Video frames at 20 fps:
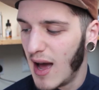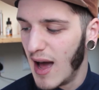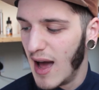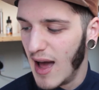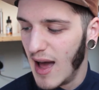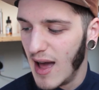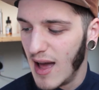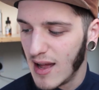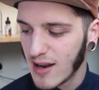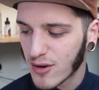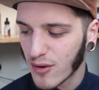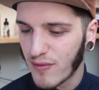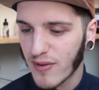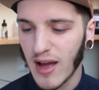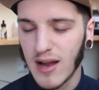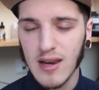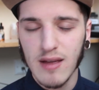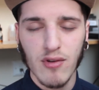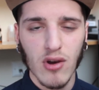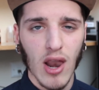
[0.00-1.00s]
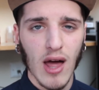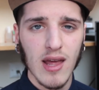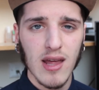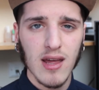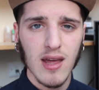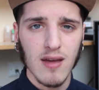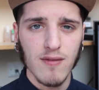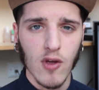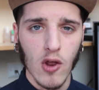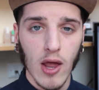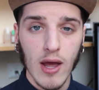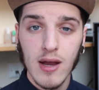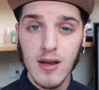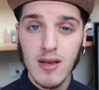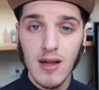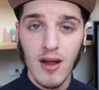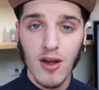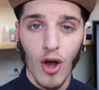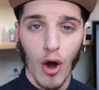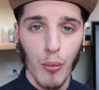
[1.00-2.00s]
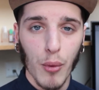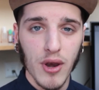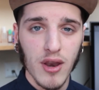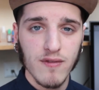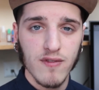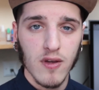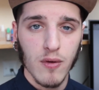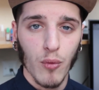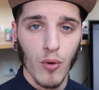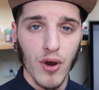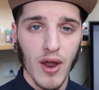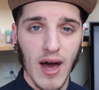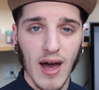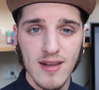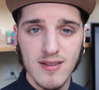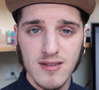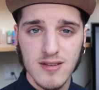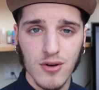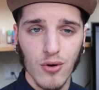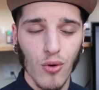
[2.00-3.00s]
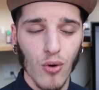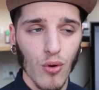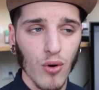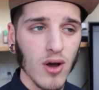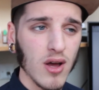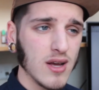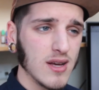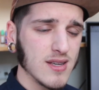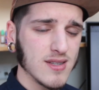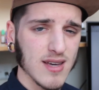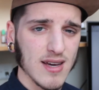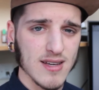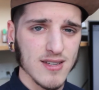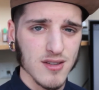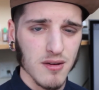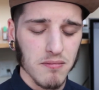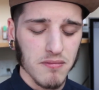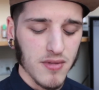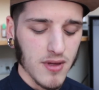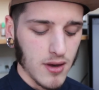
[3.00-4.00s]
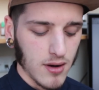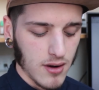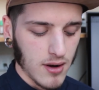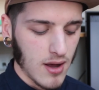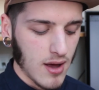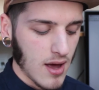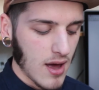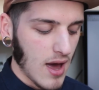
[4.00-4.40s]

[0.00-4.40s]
Don't forget to leave a like if you liked it, comment if you want to ask or say something,